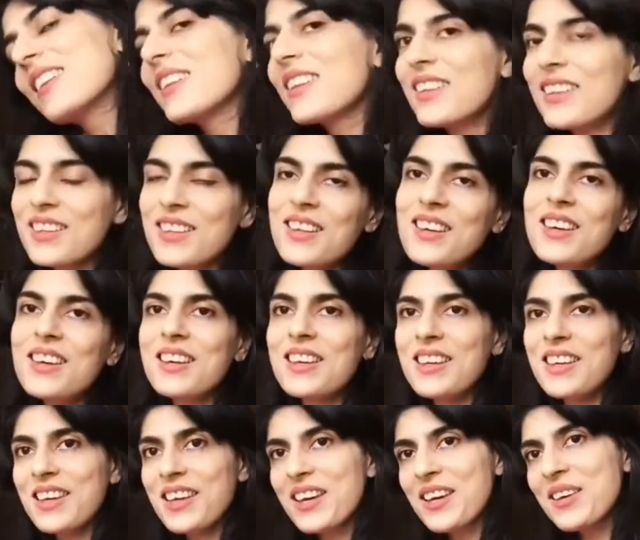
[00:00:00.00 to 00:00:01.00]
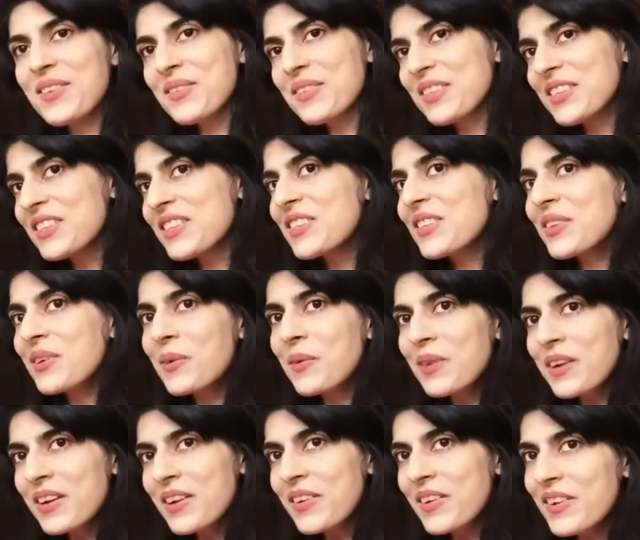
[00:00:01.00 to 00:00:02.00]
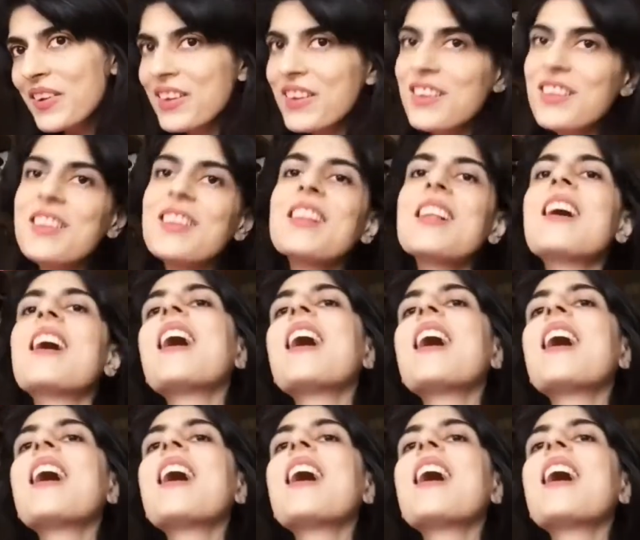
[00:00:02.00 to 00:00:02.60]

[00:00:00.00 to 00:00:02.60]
Look, I'm a squirrel.